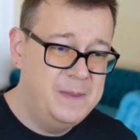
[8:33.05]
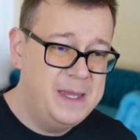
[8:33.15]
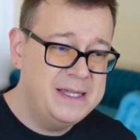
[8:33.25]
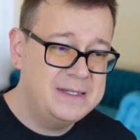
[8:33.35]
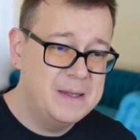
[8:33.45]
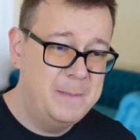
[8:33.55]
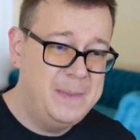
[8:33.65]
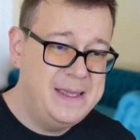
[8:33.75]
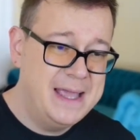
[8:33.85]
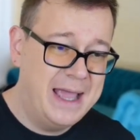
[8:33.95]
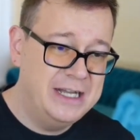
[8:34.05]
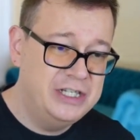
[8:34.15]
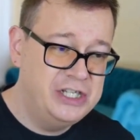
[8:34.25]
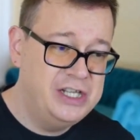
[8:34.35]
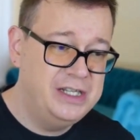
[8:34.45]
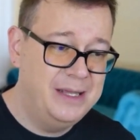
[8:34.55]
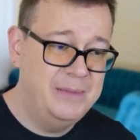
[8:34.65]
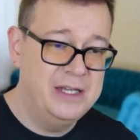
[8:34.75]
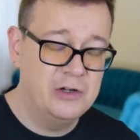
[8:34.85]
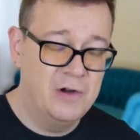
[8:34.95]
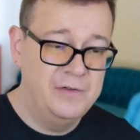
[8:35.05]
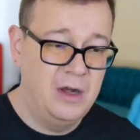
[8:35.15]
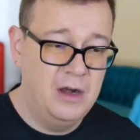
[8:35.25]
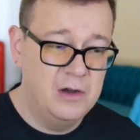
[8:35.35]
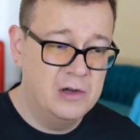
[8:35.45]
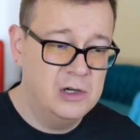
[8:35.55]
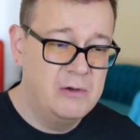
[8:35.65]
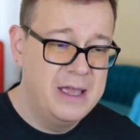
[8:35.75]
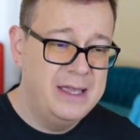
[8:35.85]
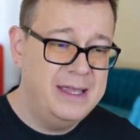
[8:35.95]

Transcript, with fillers: this PNG image of the logo.